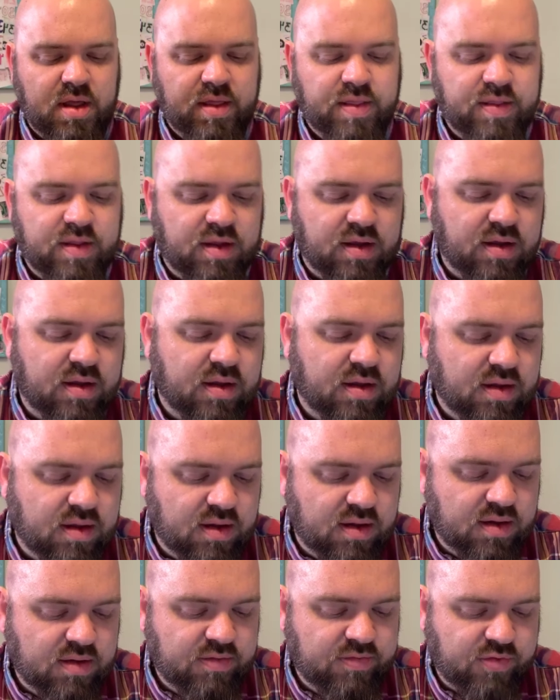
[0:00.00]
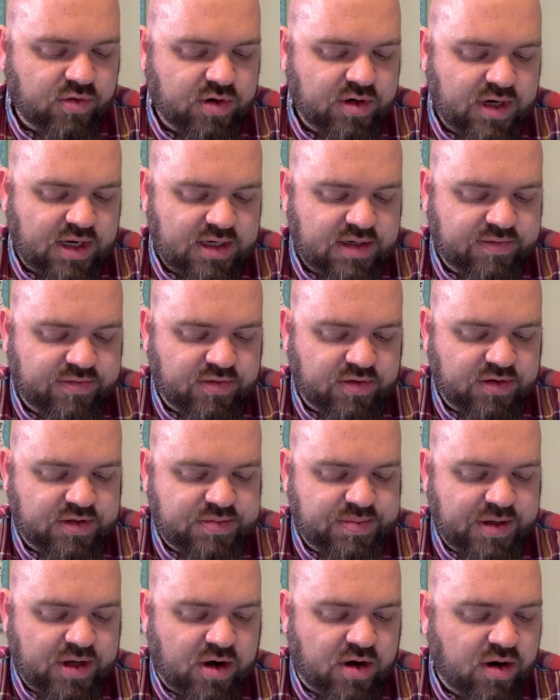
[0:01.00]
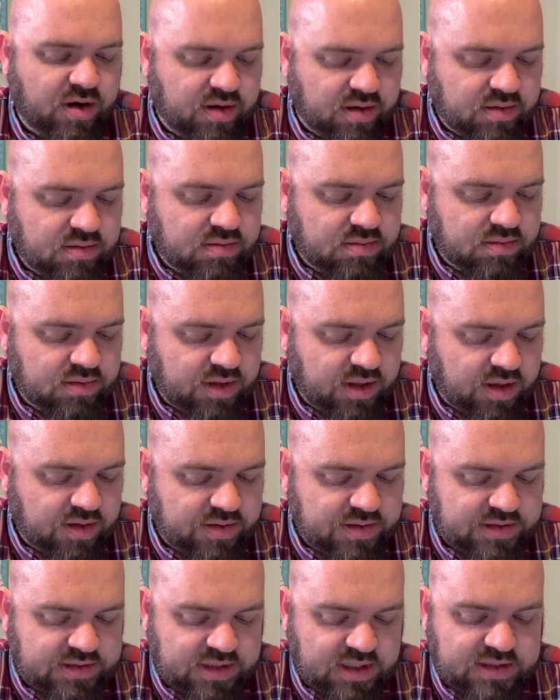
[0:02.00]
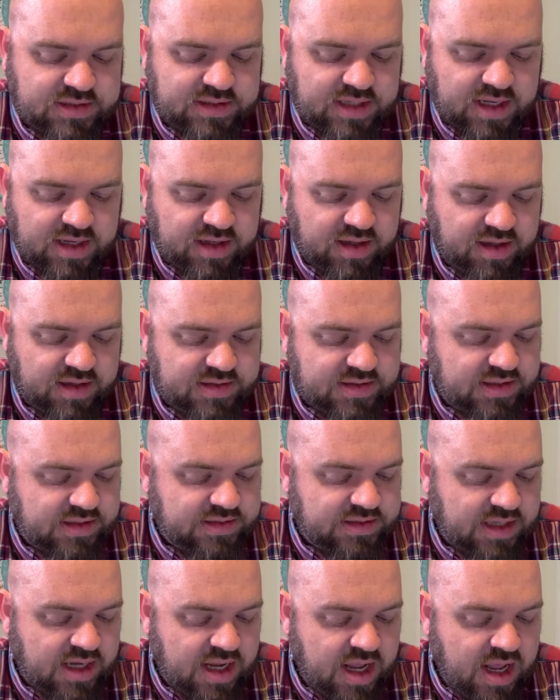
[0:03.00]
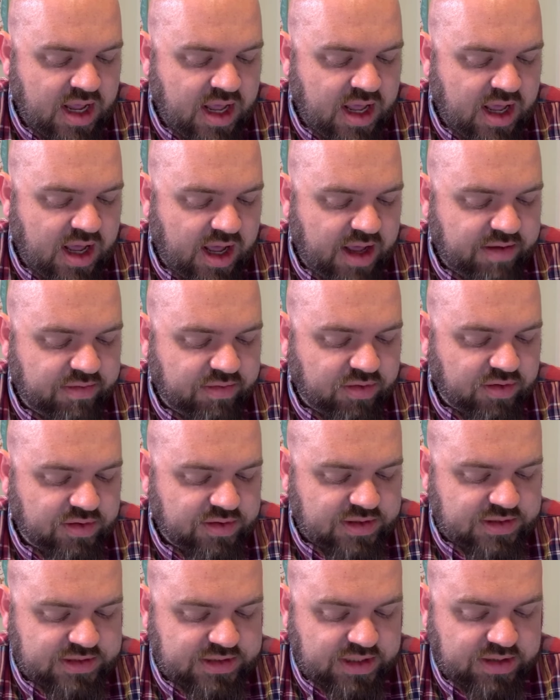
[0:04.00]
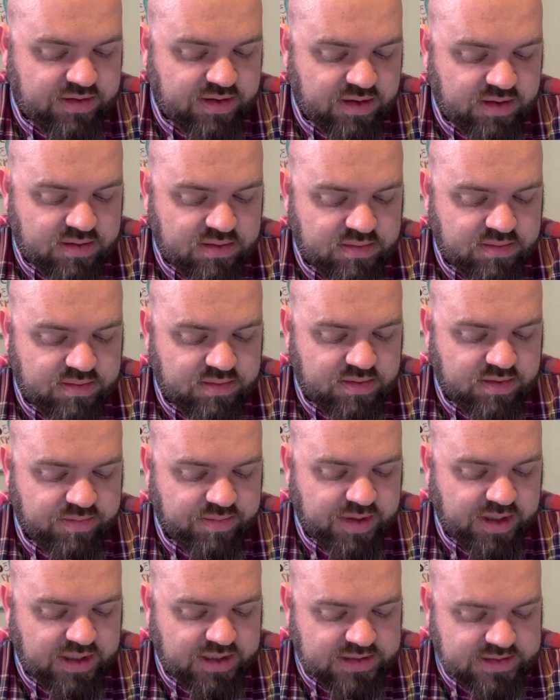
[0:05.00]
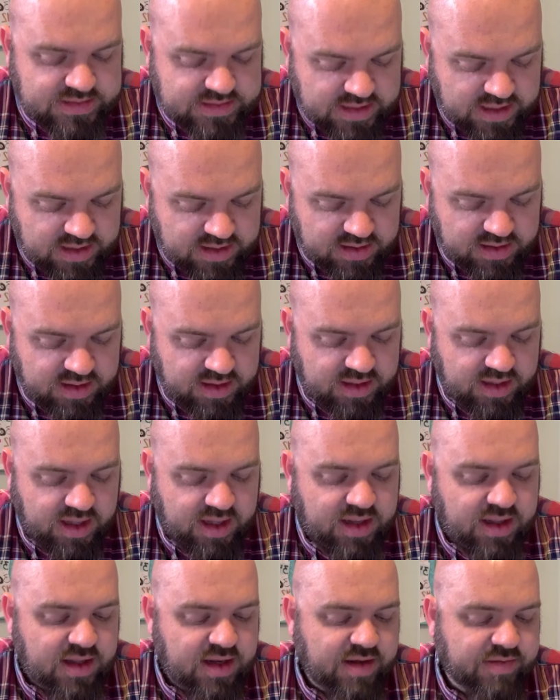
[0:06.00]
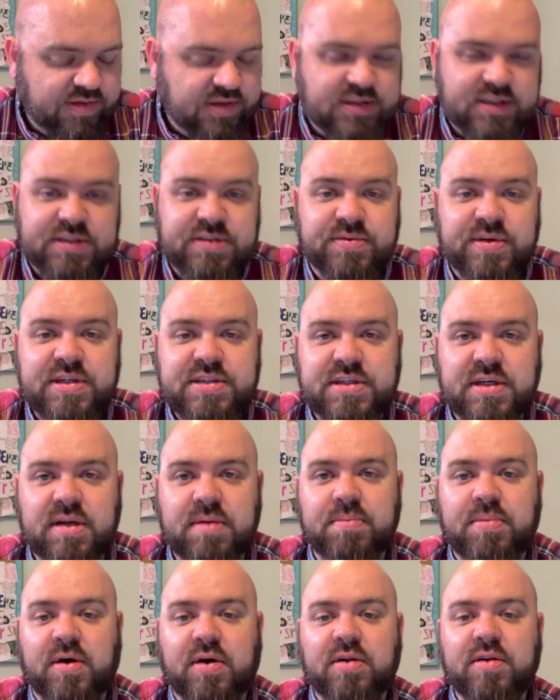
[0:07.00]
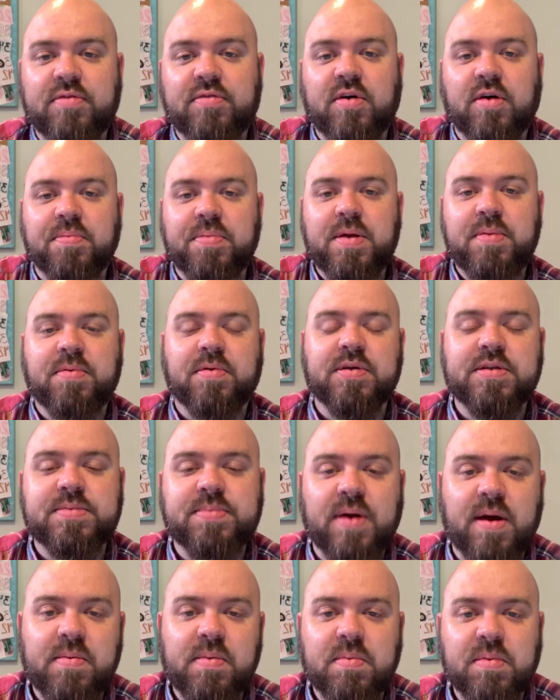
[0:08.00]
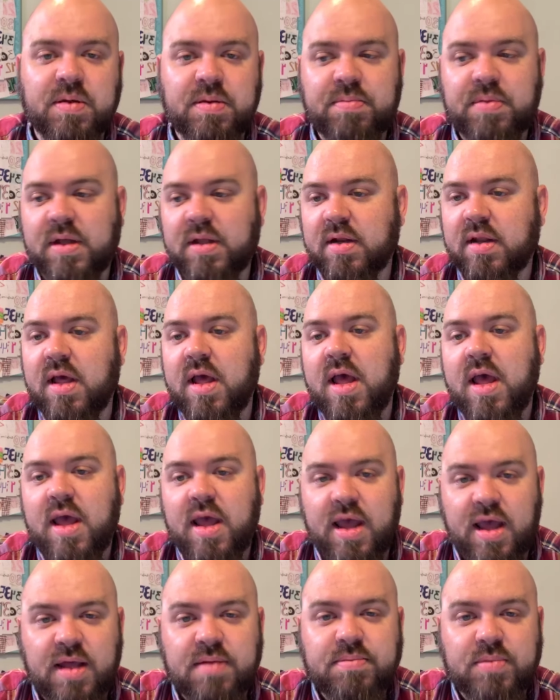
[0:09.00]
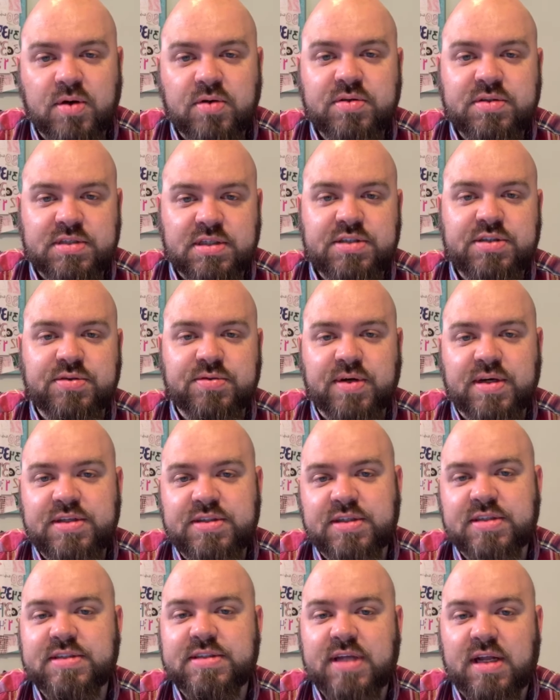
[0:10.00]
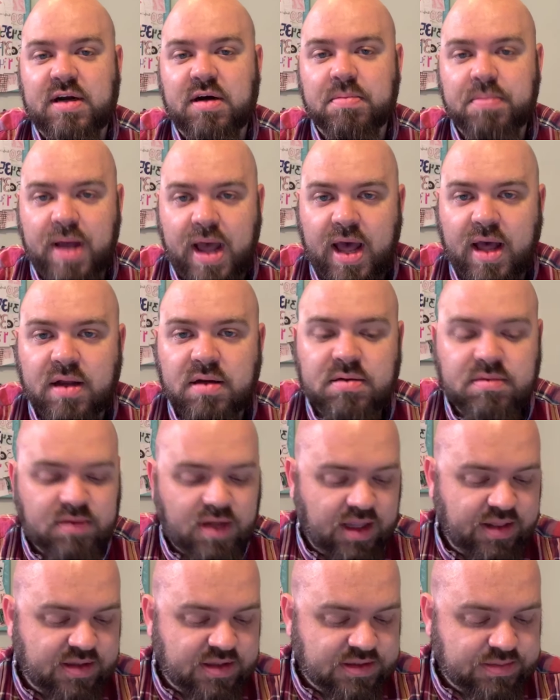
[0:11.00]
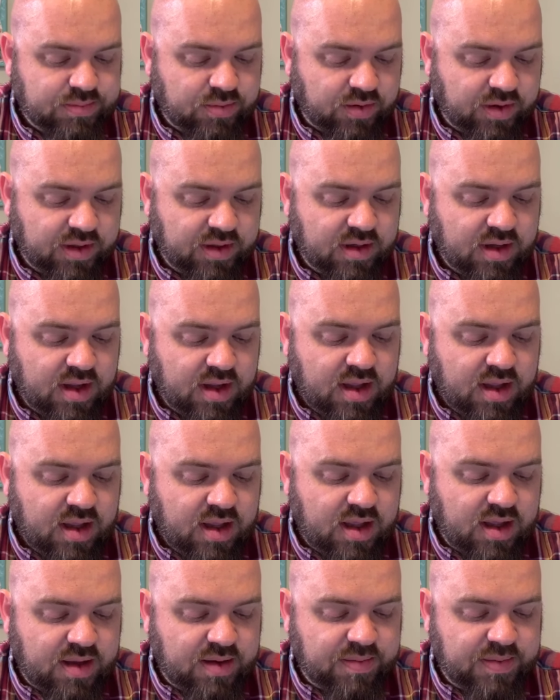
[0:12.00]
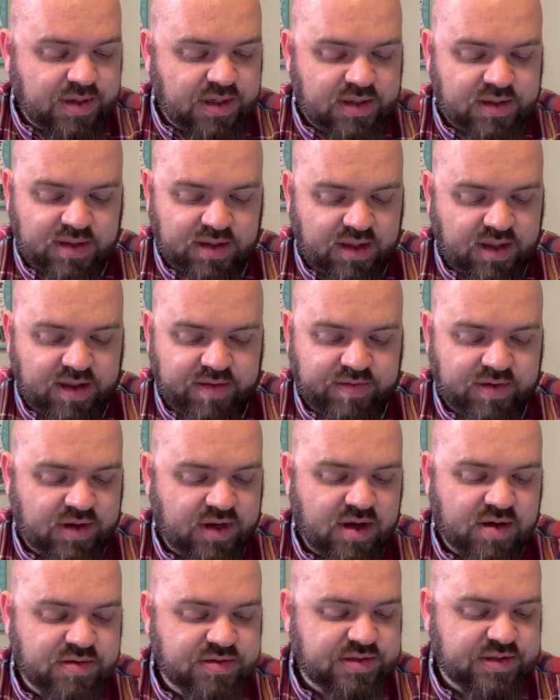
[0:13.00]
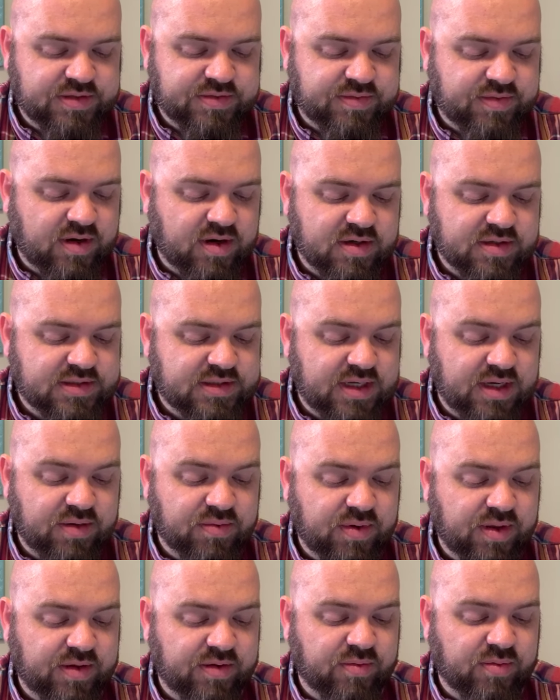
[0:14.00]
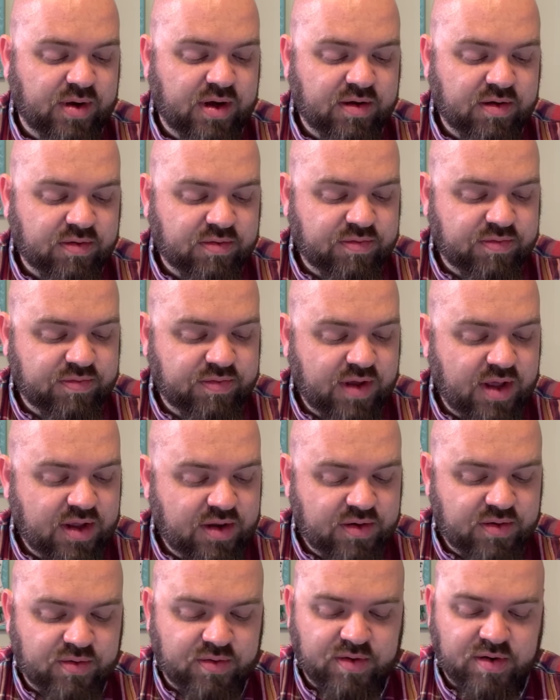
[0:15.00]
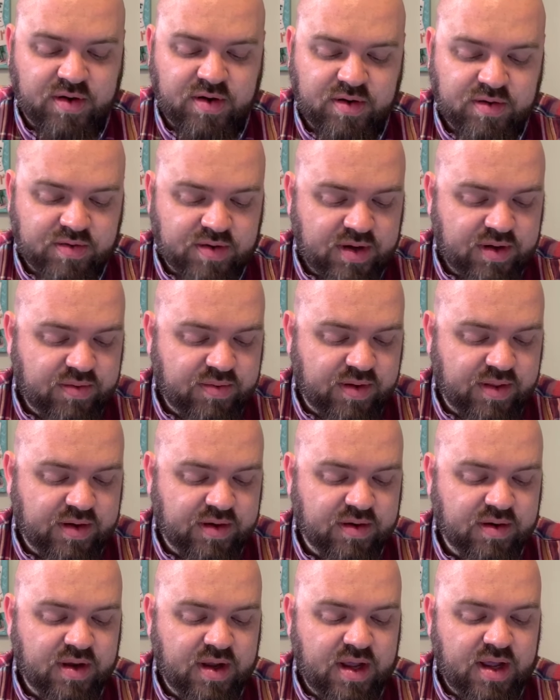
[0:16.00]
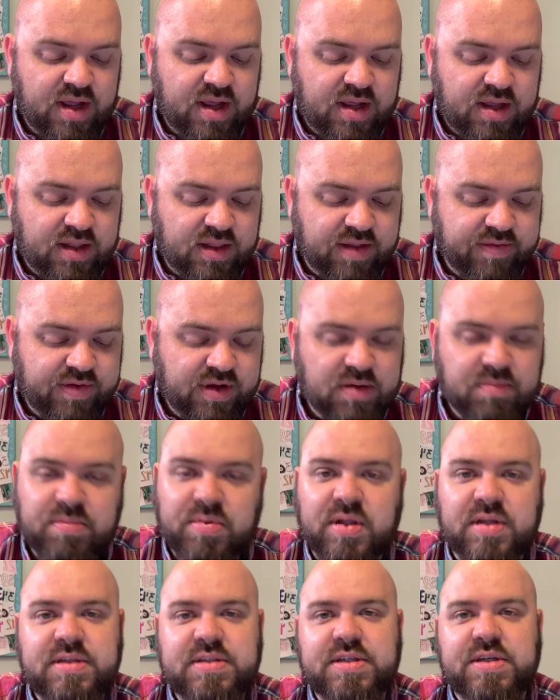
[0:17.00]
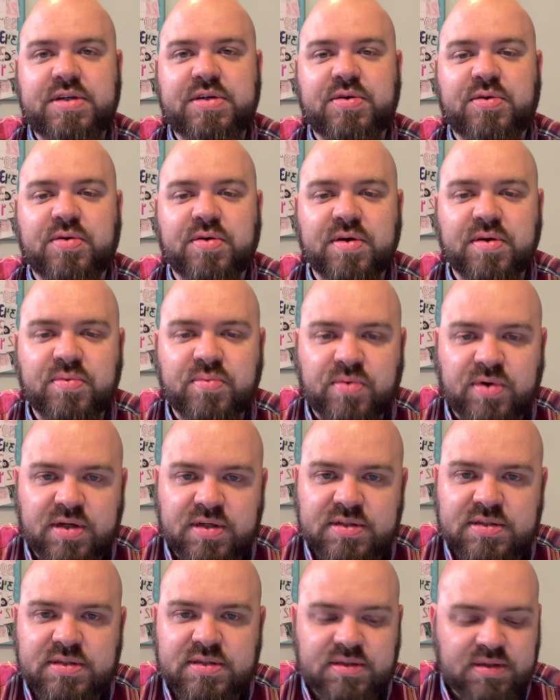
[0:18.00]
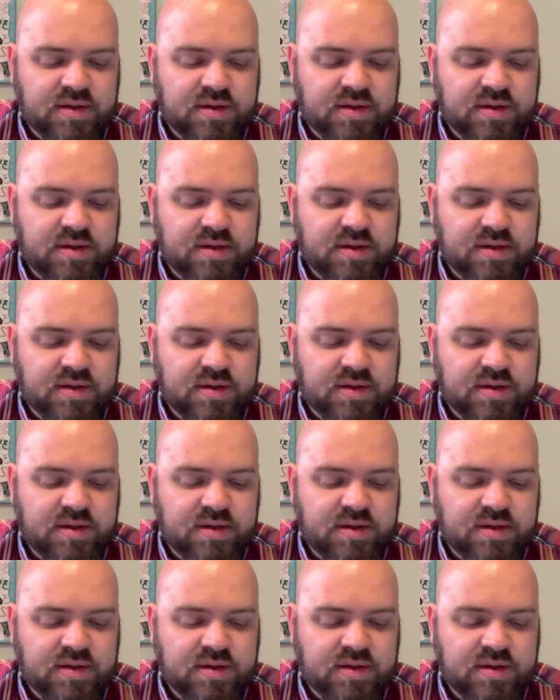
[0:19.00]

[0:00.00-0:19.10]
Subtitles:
it to be hard. He says, I have learned the secret of being content in any and every situation. And Paul, of all people, has probably been in most situations that are bad at this point. And he even goes as far as saying, whether well fed or hungry, whether living in plenty or in want.